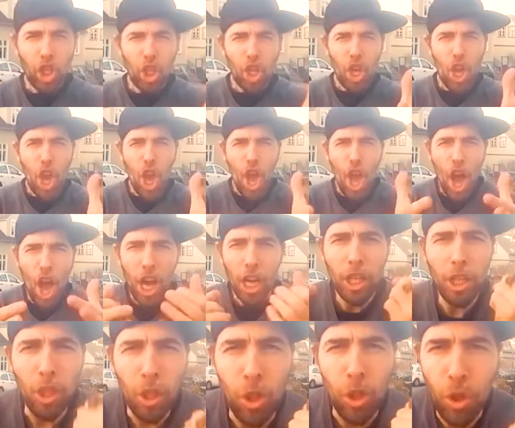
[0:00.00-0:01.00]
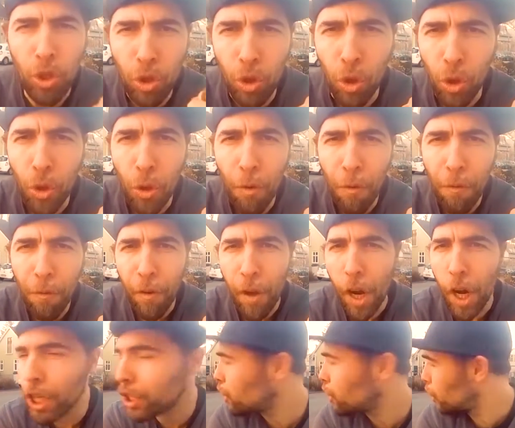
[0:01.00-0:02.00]
Yeah. Do you feel
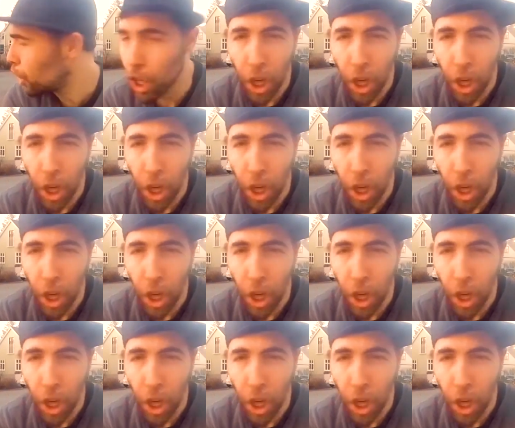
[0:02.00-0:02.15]
it?